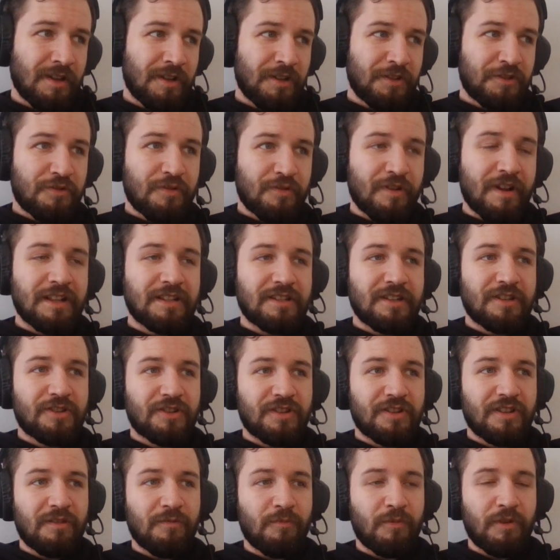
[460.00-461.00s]

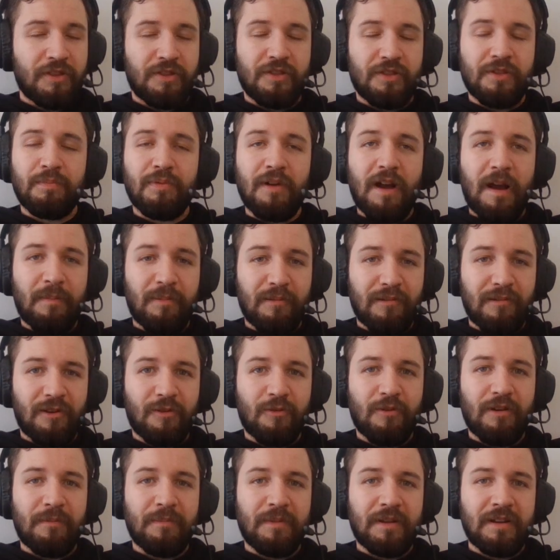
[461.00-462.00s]
transition with the proper
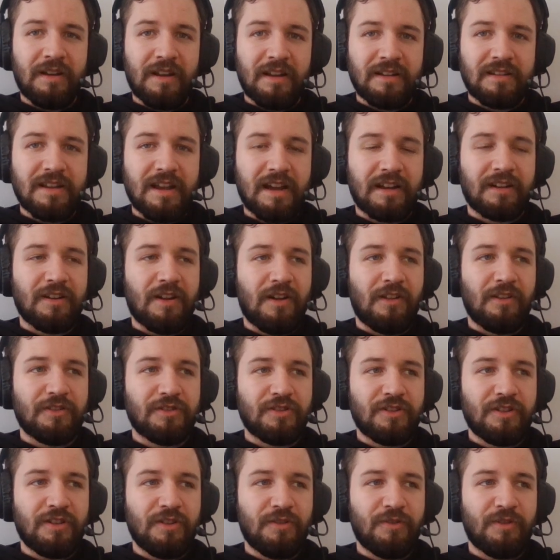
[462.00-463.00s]
equipment and
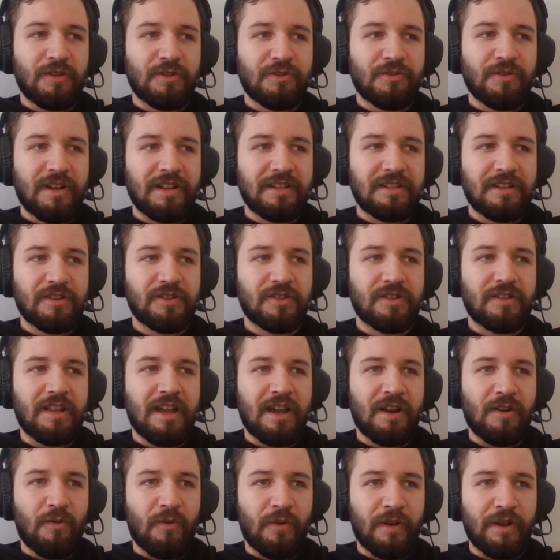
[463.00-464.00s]
technology. You can transition
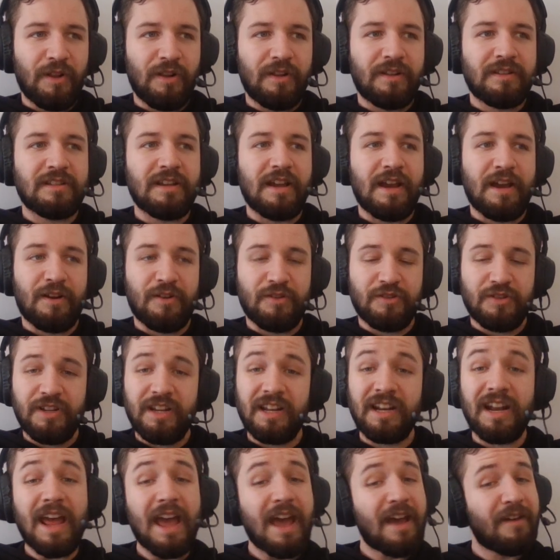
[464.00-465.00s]
that oil into
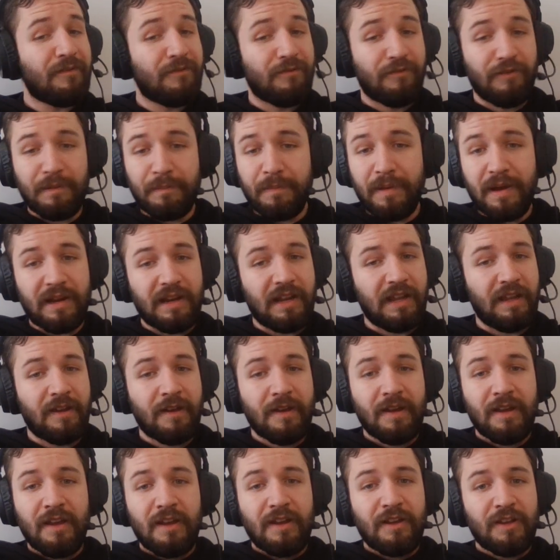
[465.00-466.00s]
energy, and everybody
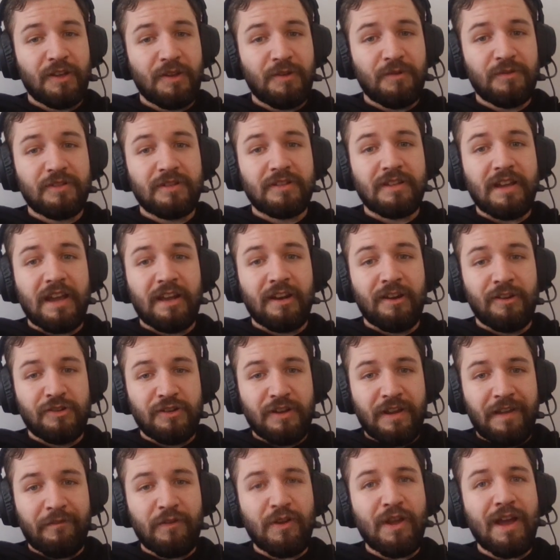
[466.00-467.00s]
uses
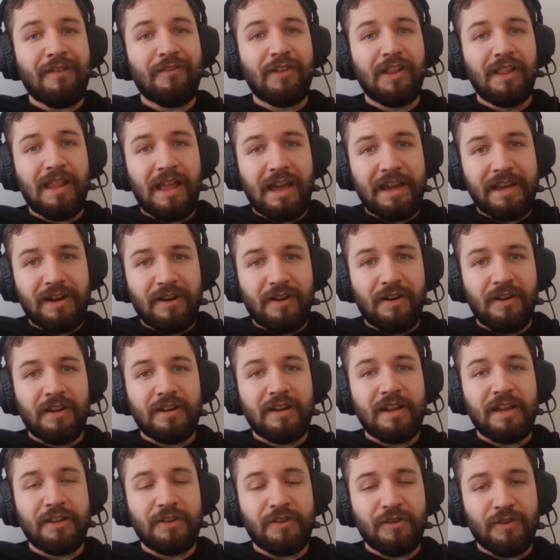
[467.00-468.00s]
energy. If you have a light
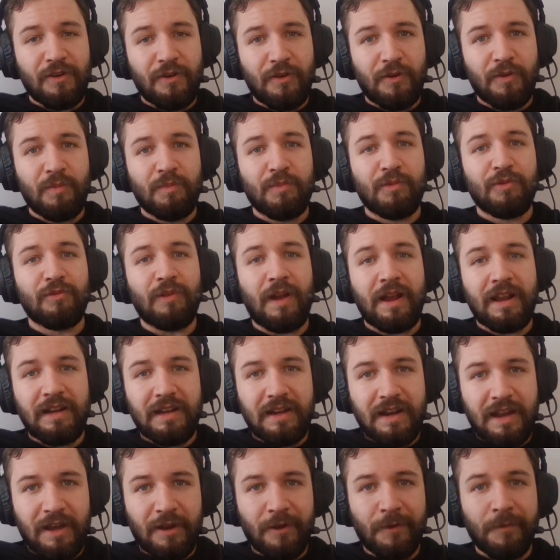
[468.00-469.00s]
on in your home right
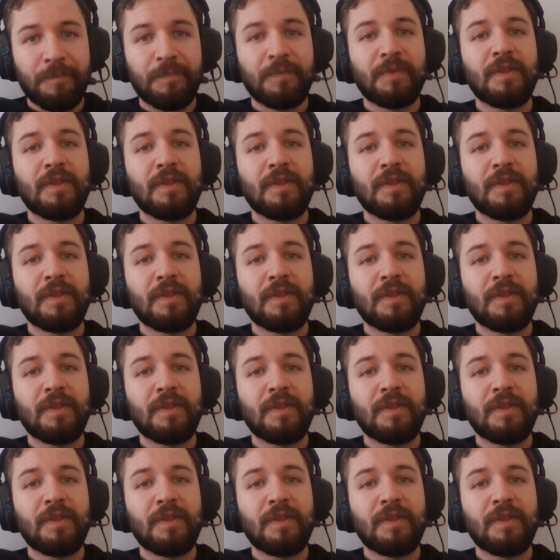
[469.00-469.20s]
now,